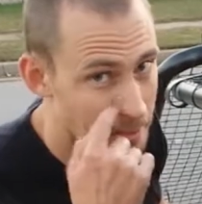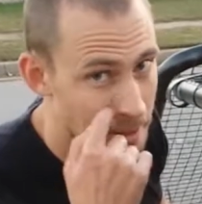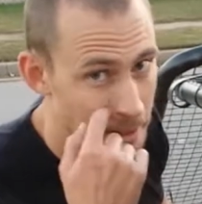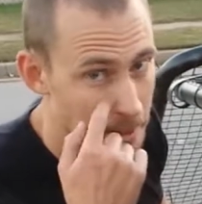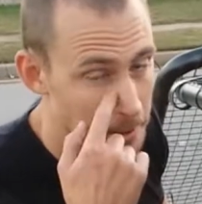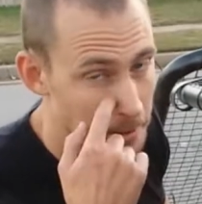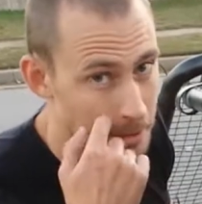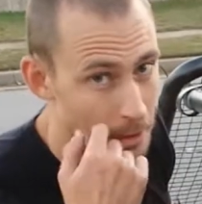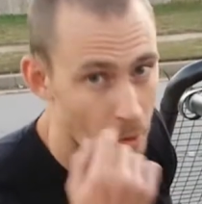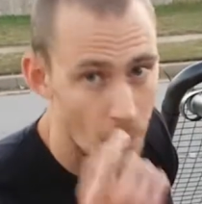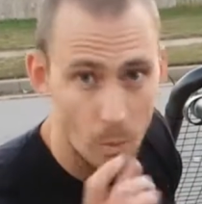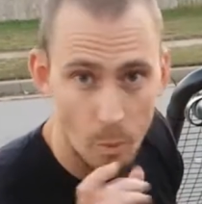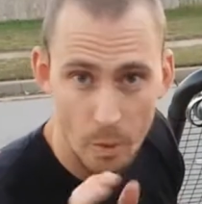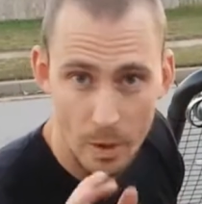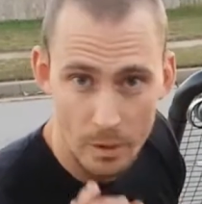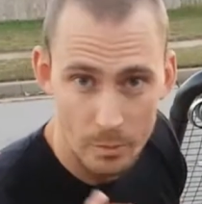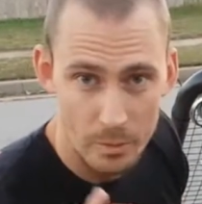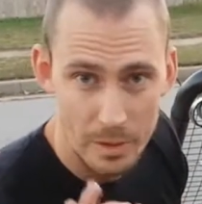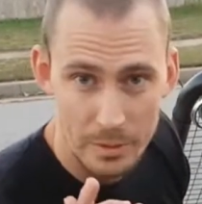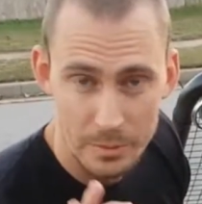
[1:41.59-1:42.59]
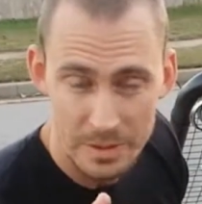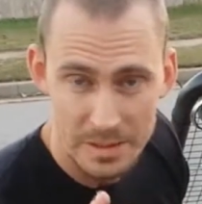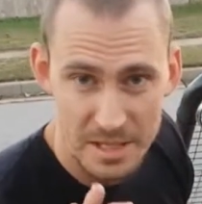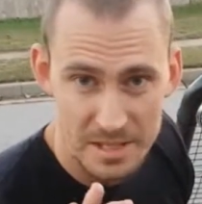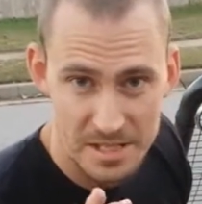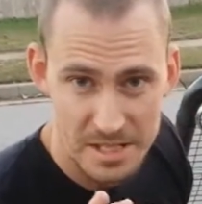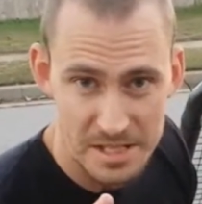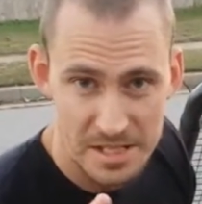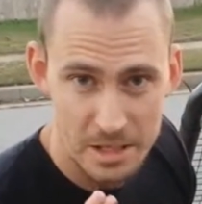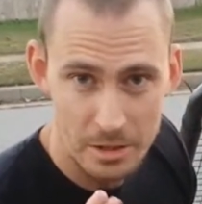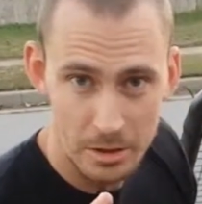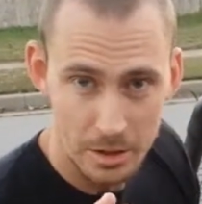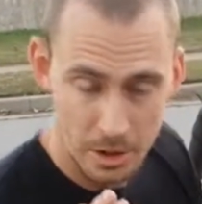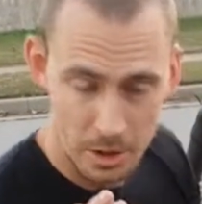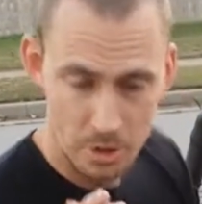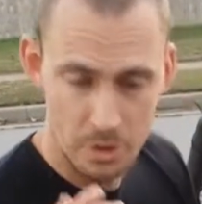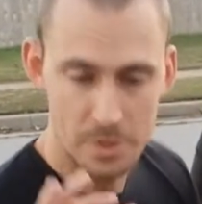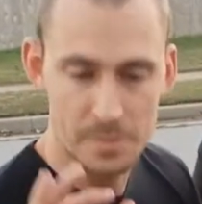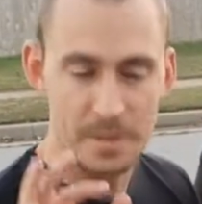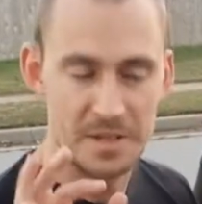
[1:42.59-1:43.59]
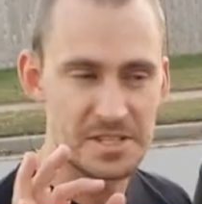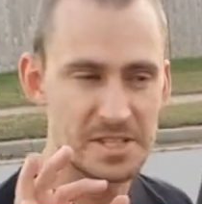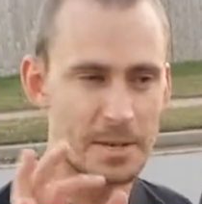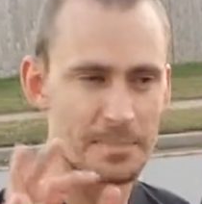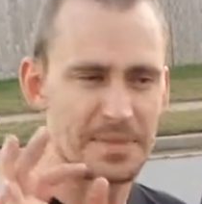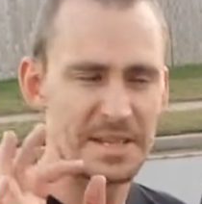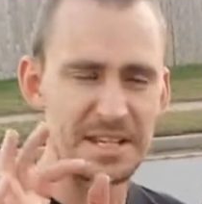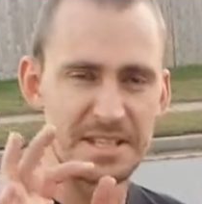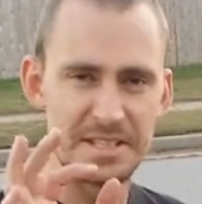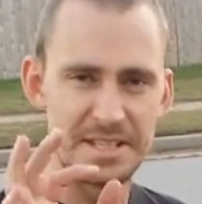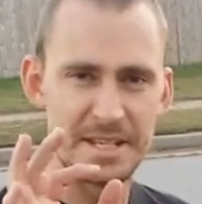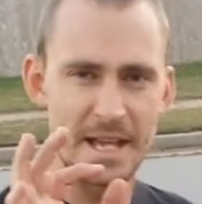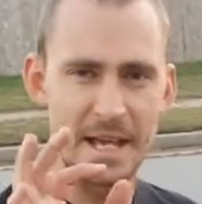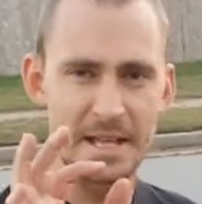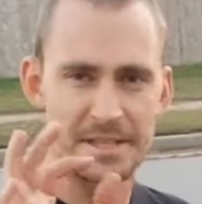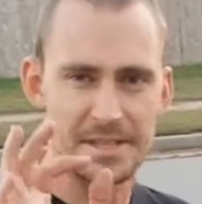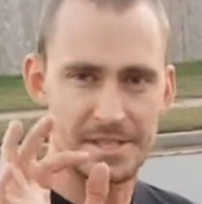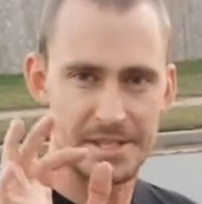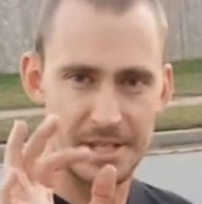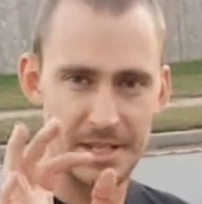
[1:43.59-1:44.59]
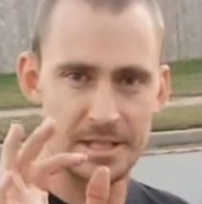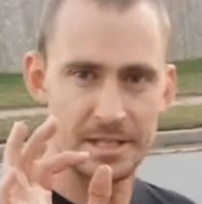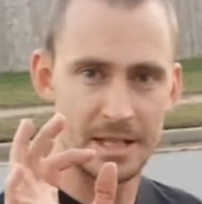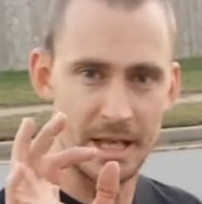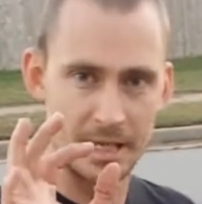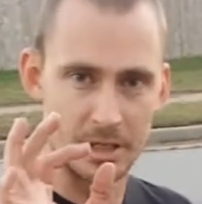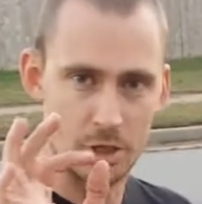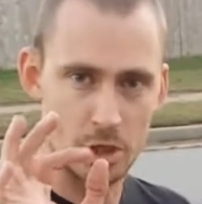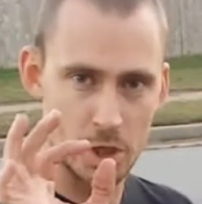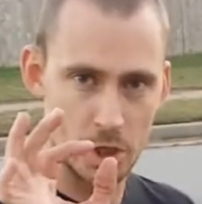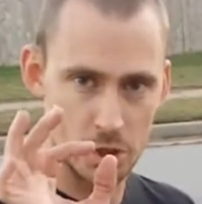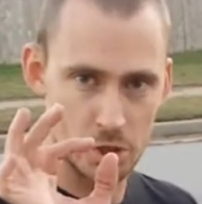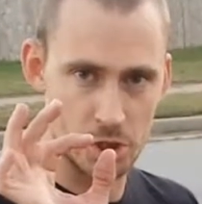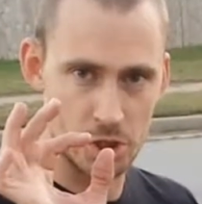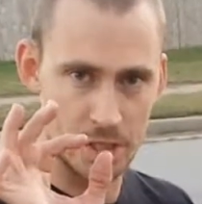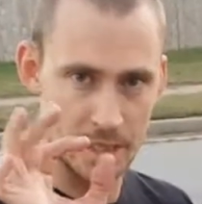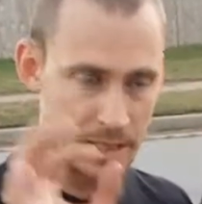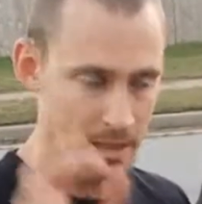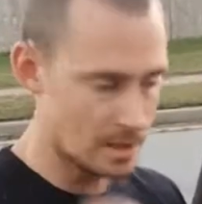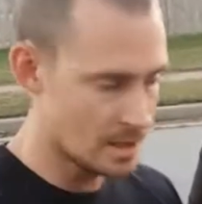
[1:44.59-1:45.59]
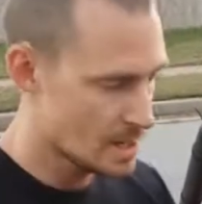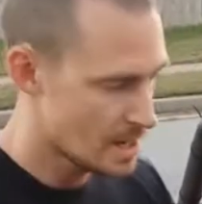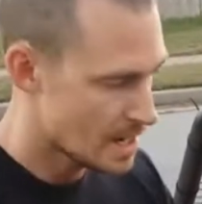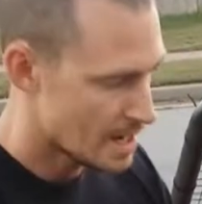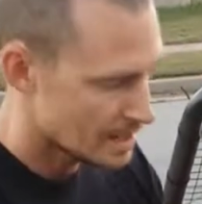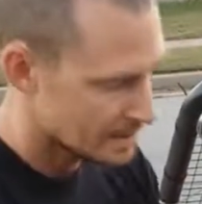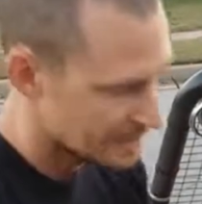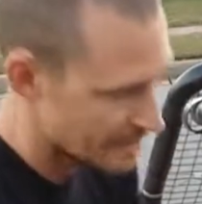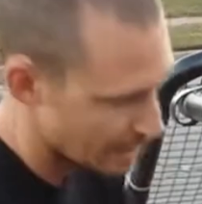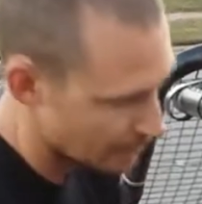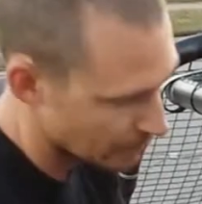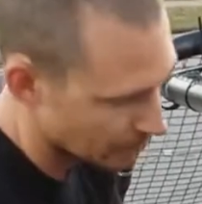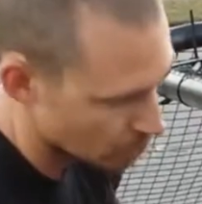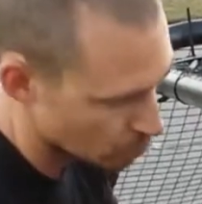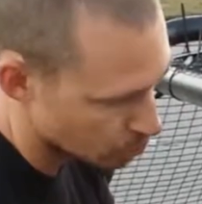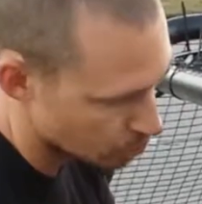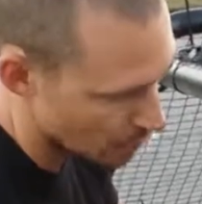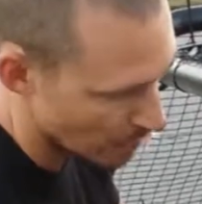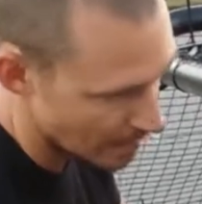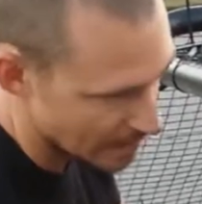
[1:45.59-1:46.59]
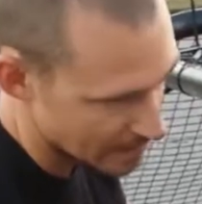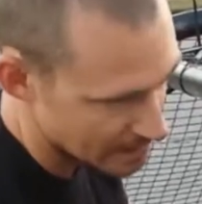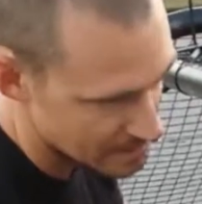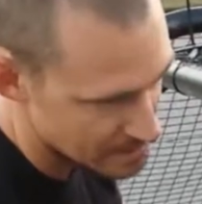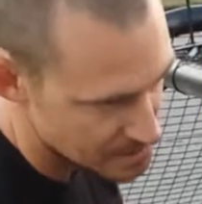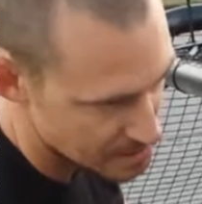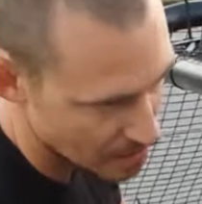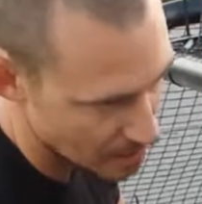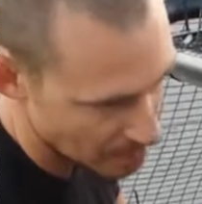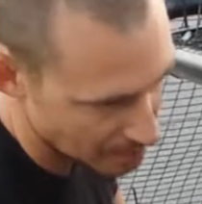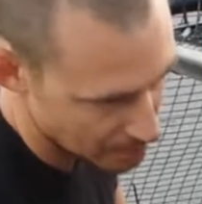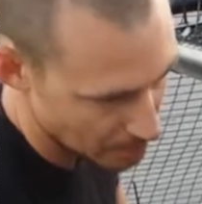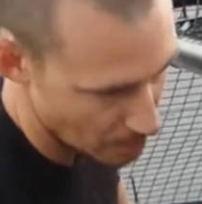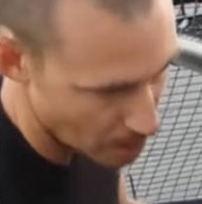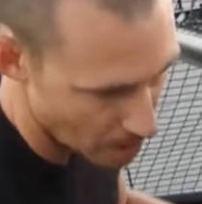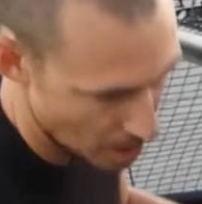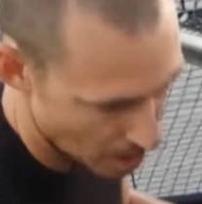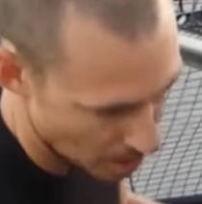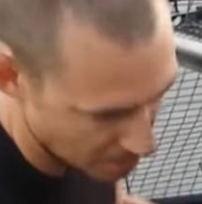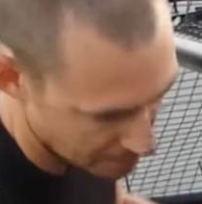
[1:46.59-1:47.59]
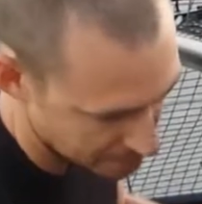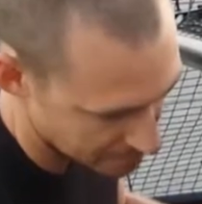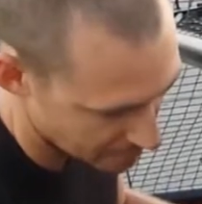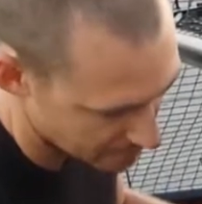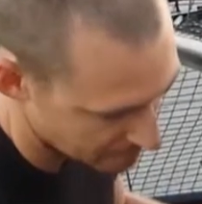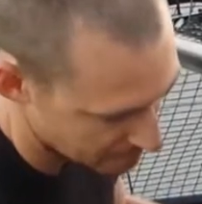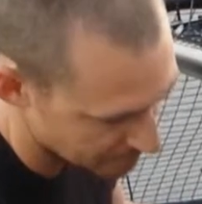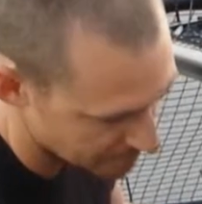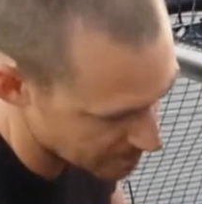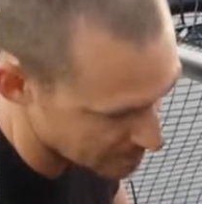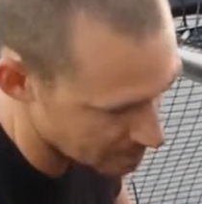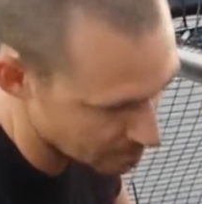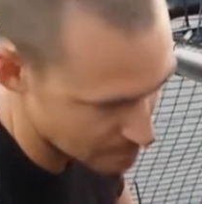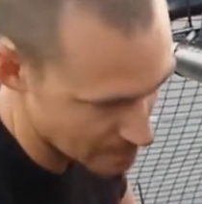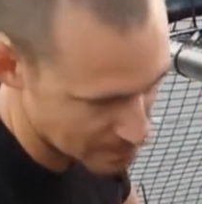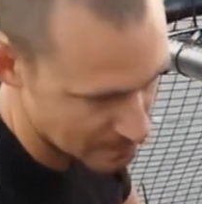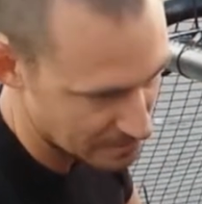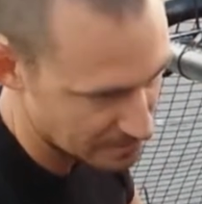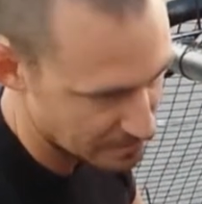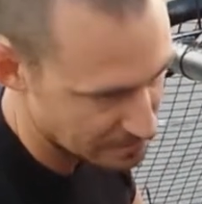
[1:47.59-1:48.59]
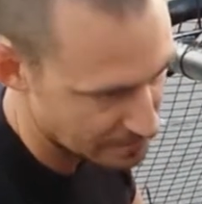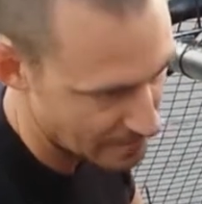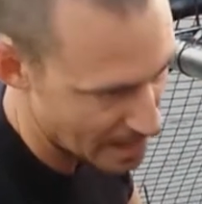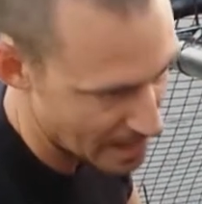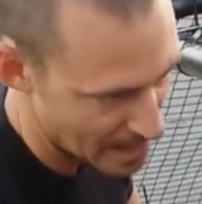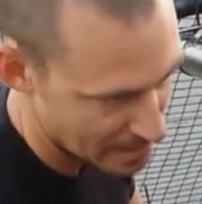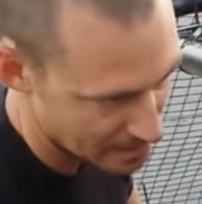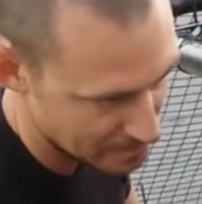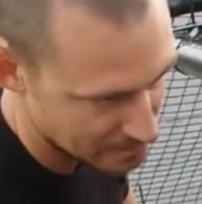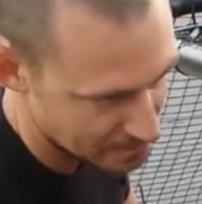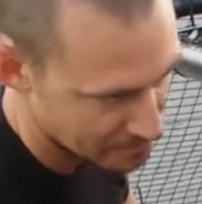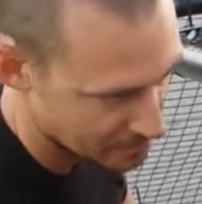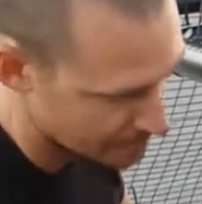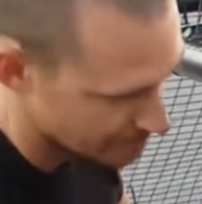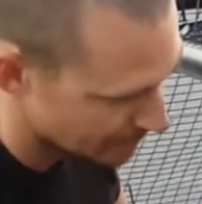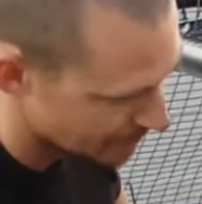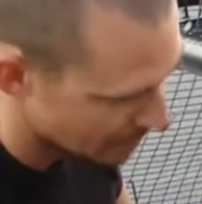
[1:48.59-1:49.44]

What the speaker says: I don't know what we would necessarily use, but something dense yet cushiony that would rise up off of the maybe 5